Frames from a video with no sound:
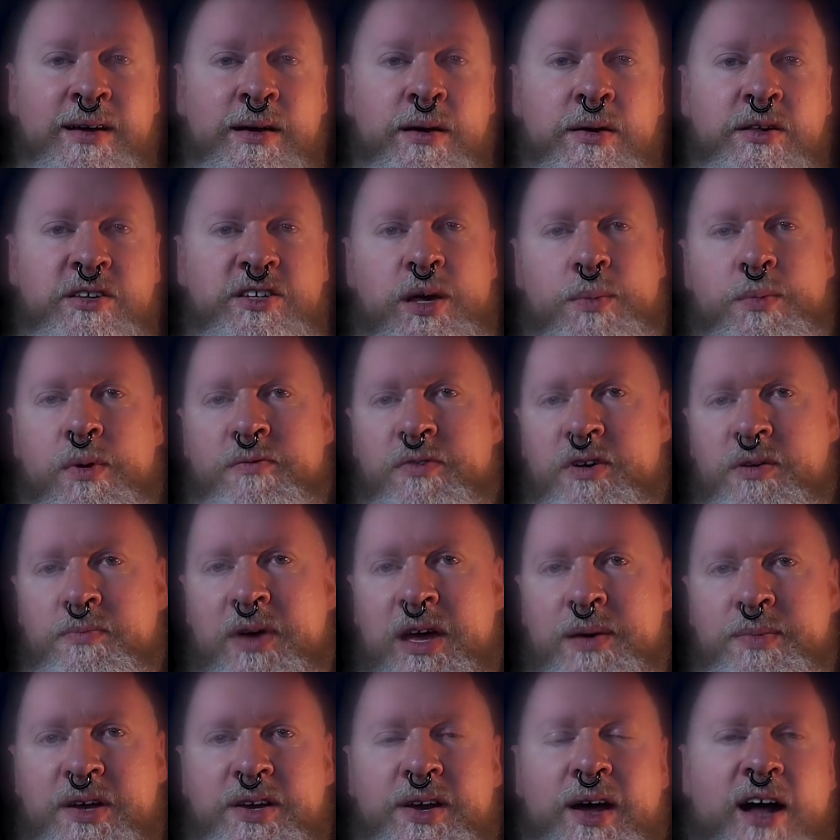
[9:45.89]
Some of it
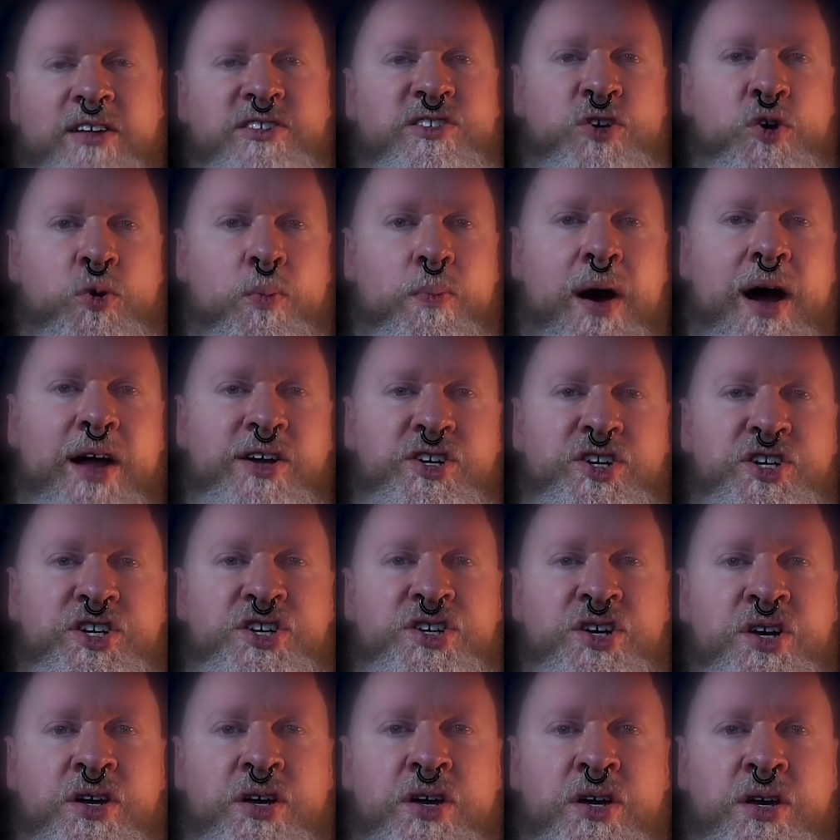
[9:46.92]
maybe not so much.